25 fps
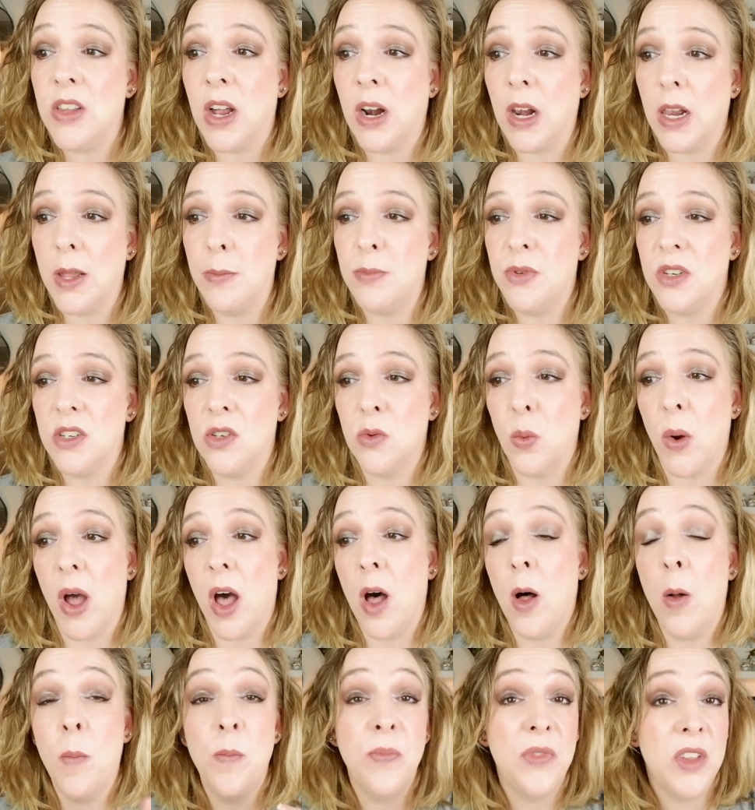their lips as
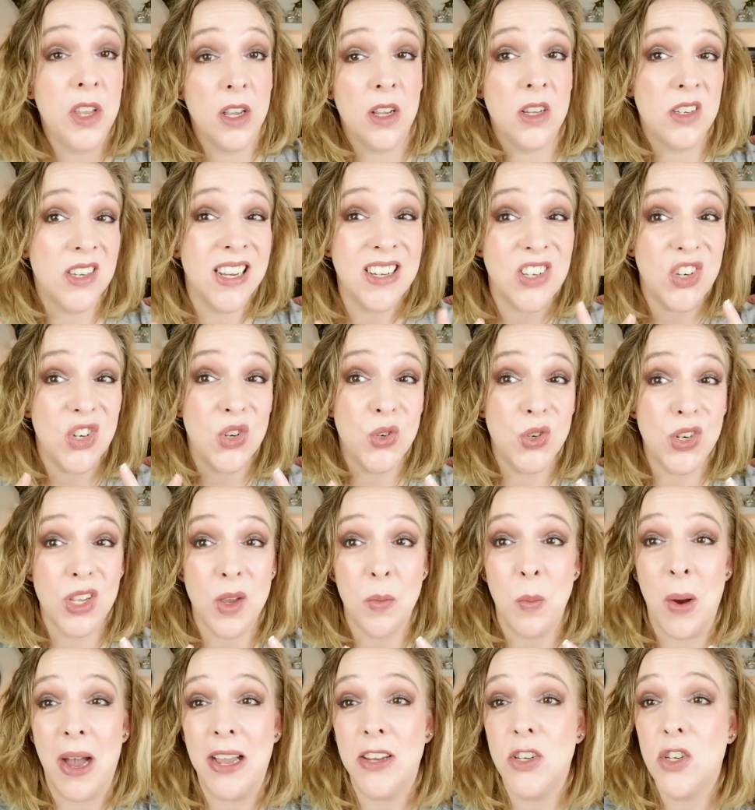well, because that's
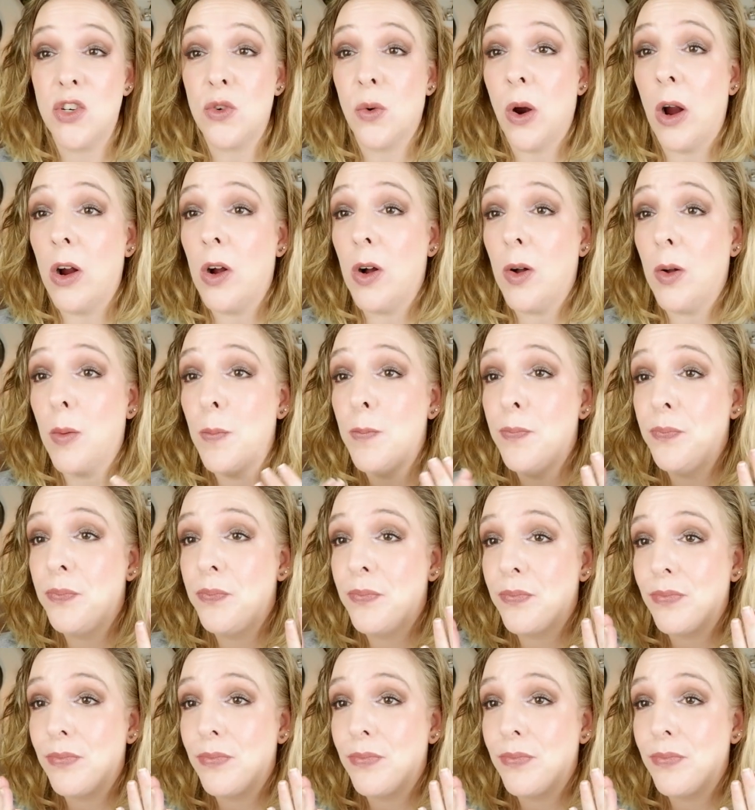usually my struggle.